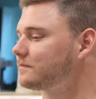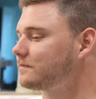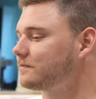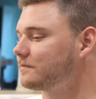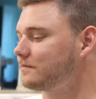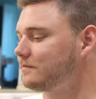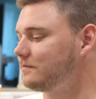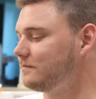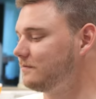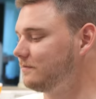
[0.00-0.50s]

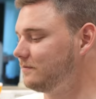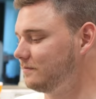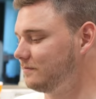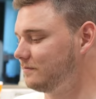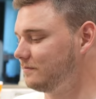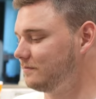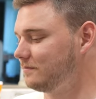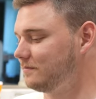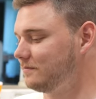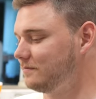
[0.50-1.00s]

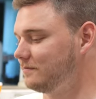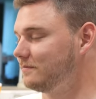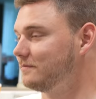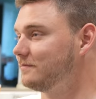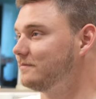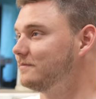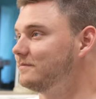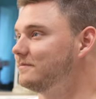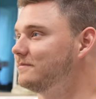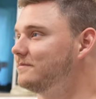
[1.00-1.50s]

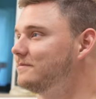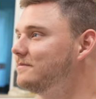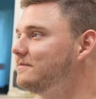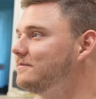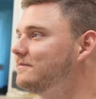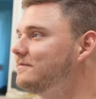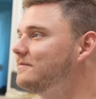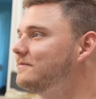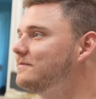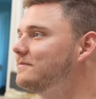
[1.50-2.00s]

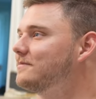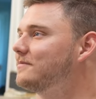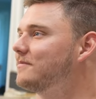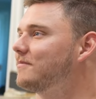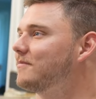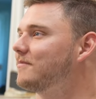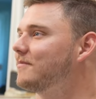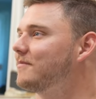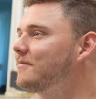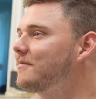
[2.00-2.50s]

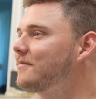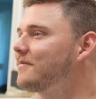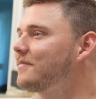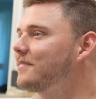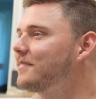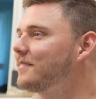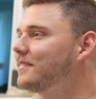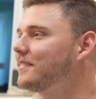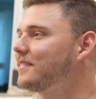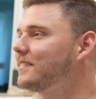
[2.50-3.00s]

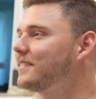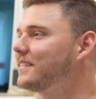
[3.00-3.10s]
The person shown says nothing.